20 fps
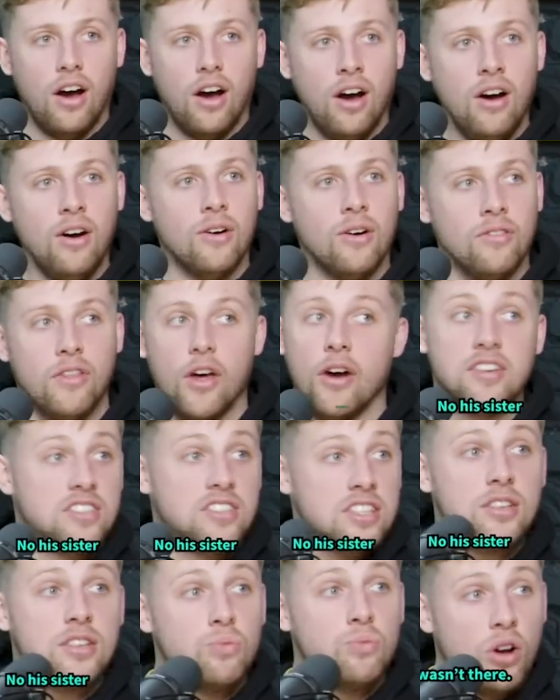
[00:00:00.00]
oh, no, his
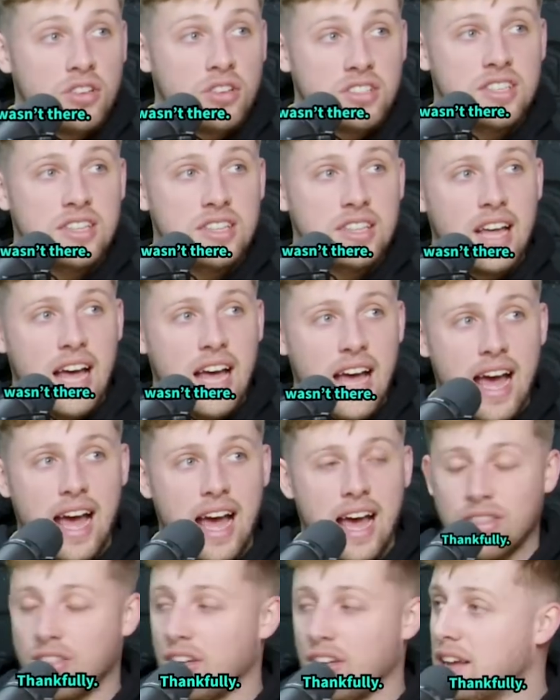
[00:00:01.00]
sister wasn't
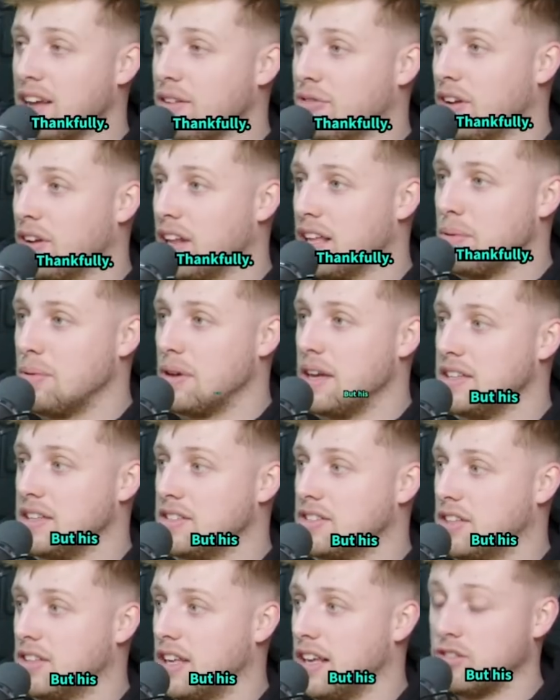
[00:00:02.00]
there, thankfully, but
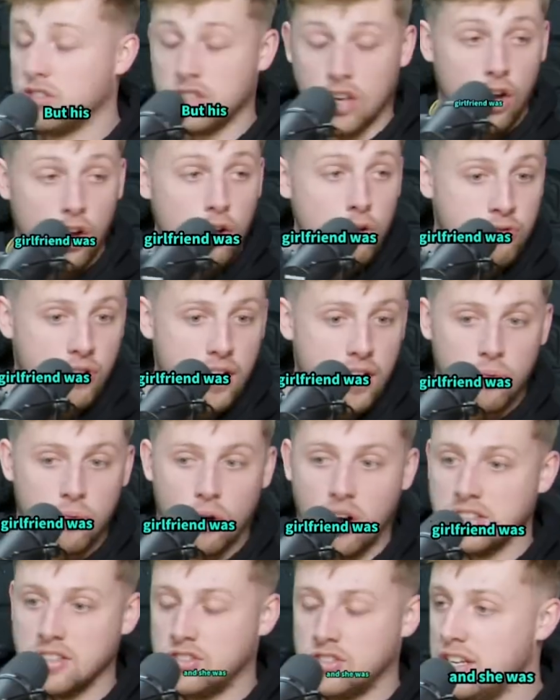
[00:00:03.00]
his his girlfriend
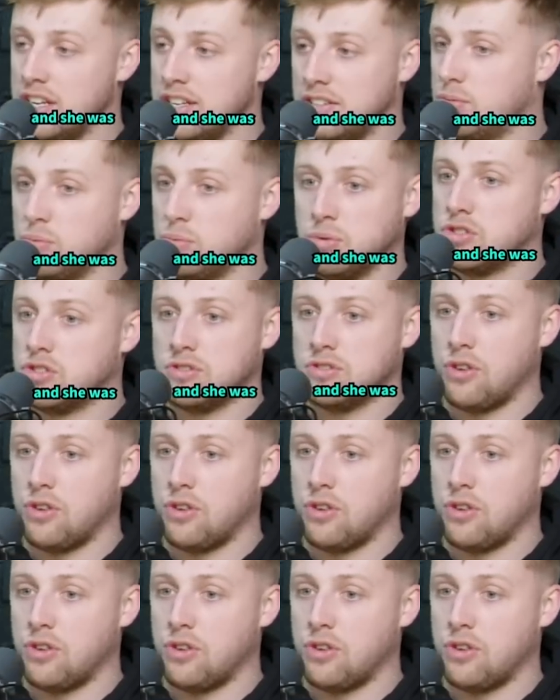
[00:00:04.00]
was, and she was